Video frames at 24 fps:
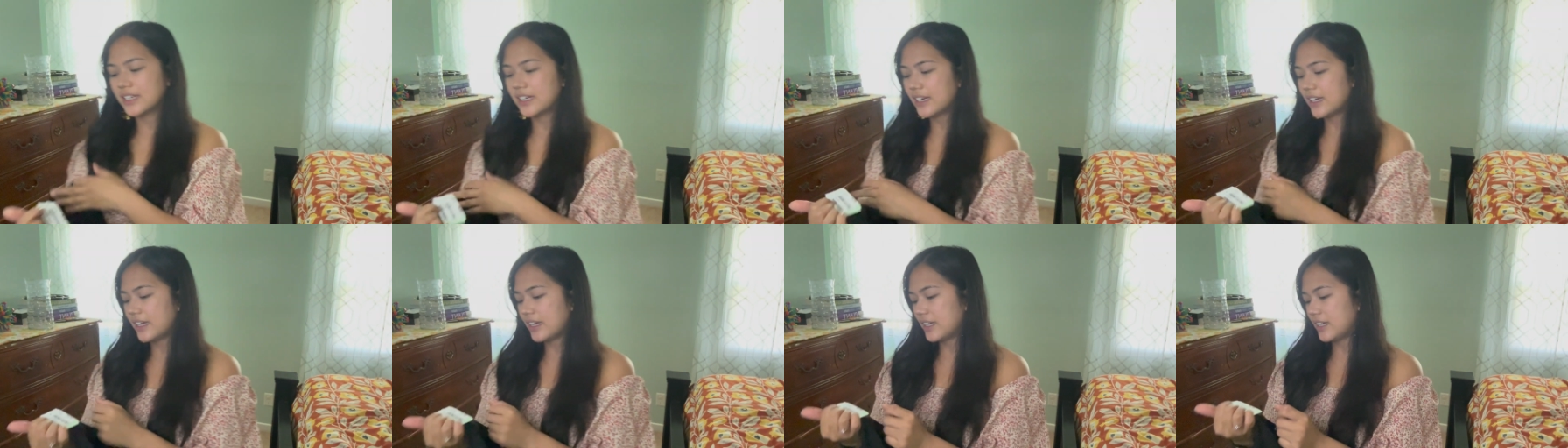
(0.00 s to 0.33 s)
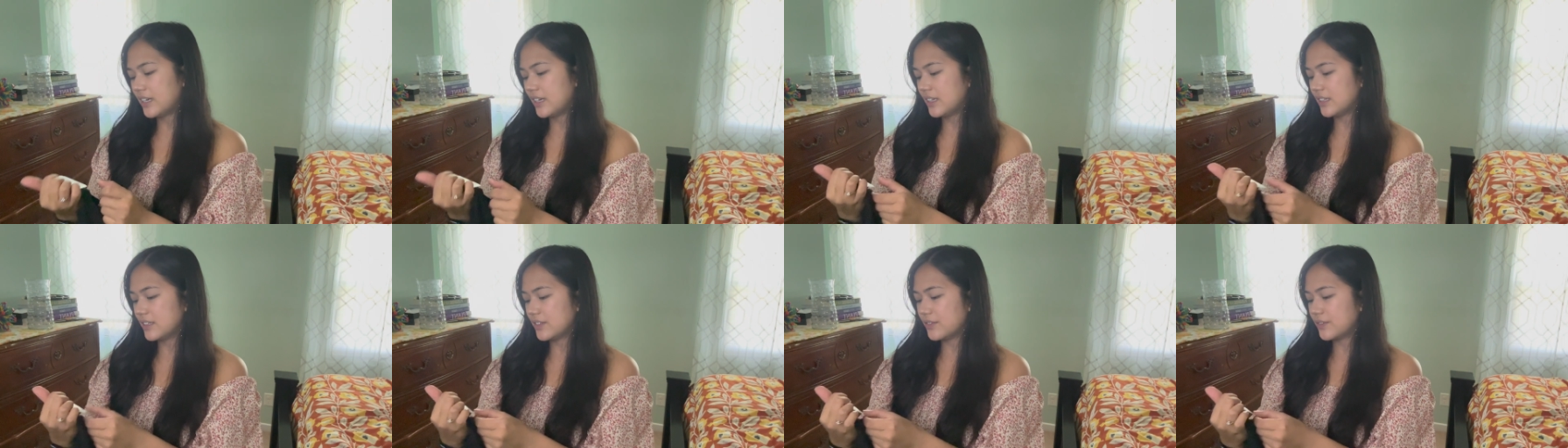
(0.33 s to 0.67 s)

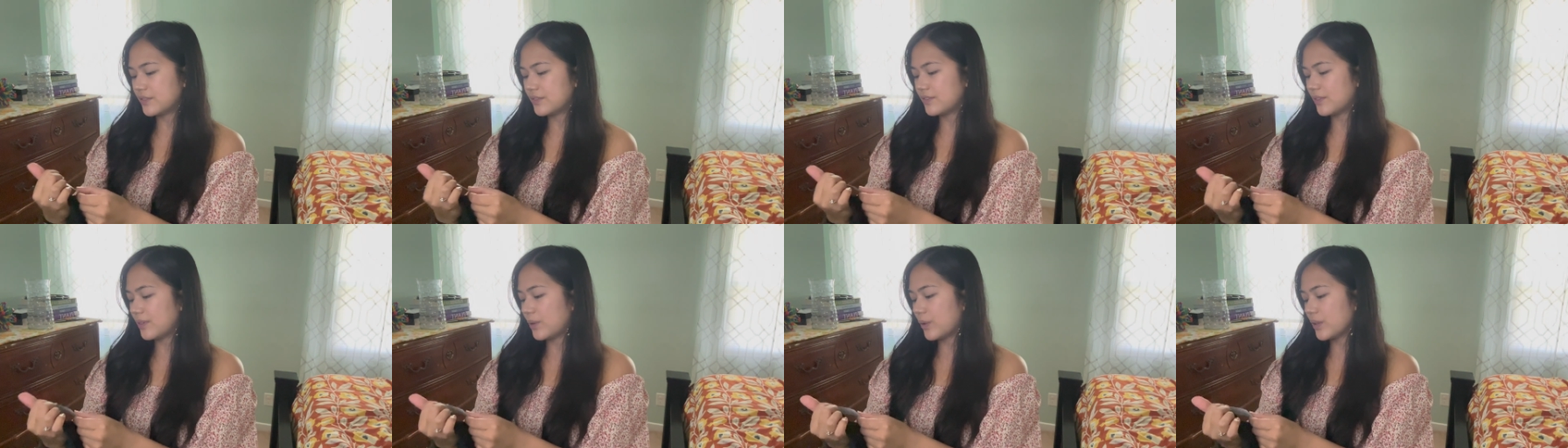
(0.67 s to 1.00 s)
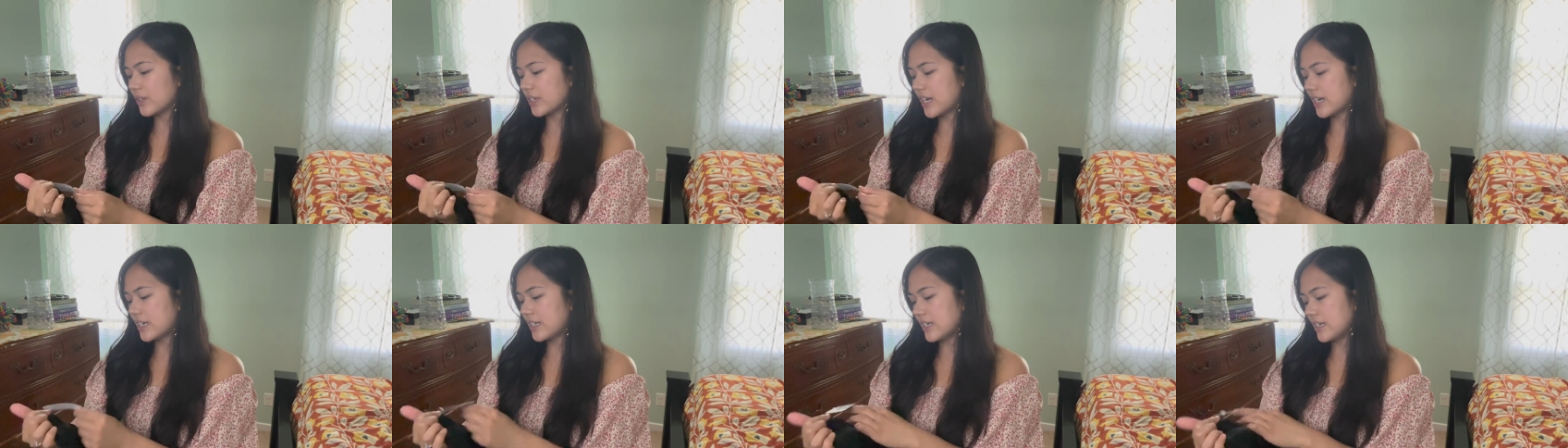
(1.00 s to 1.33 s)
And
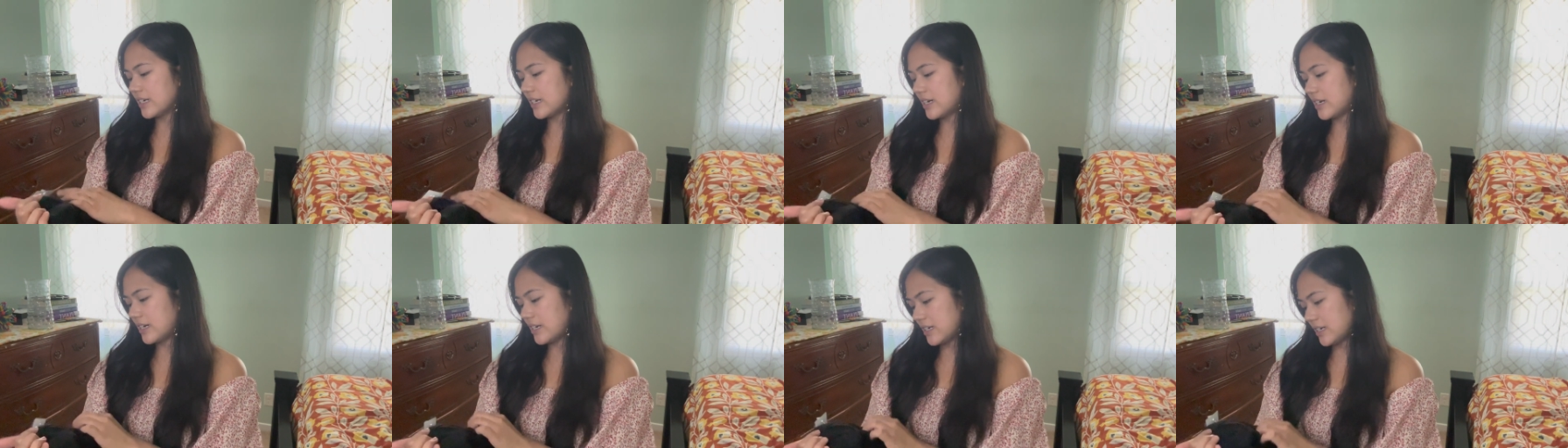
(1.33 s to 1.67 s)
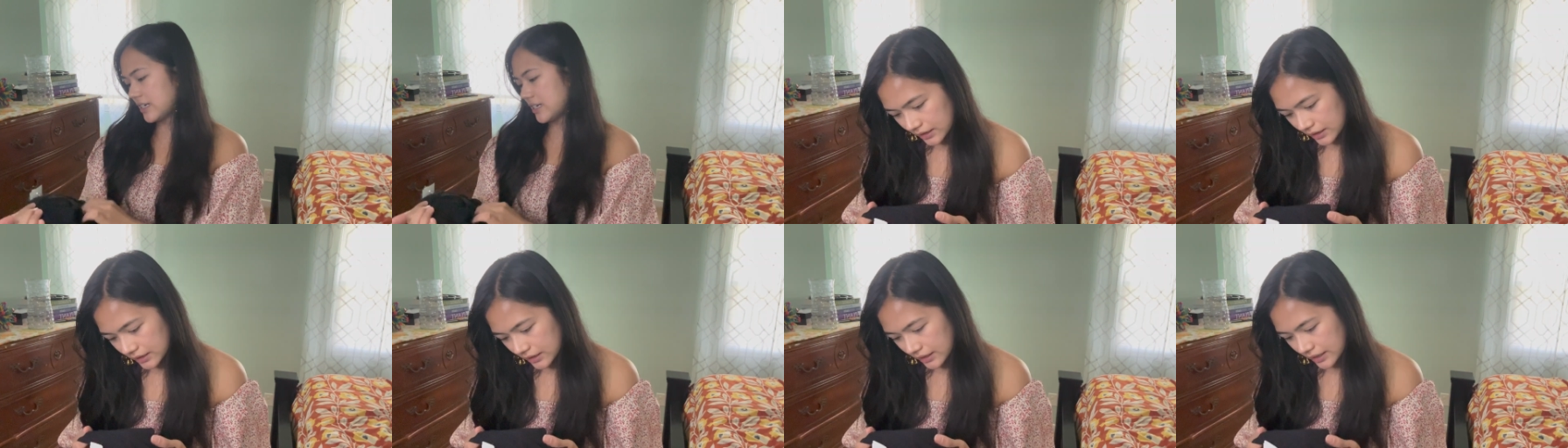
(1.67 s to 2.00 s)

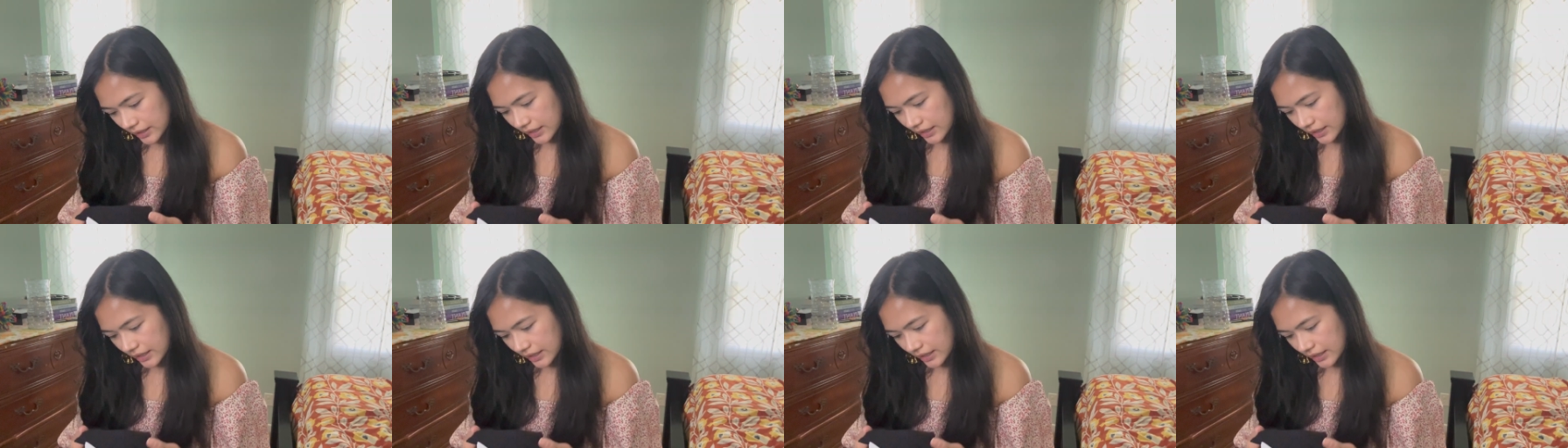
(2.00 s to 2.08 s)
$4.99.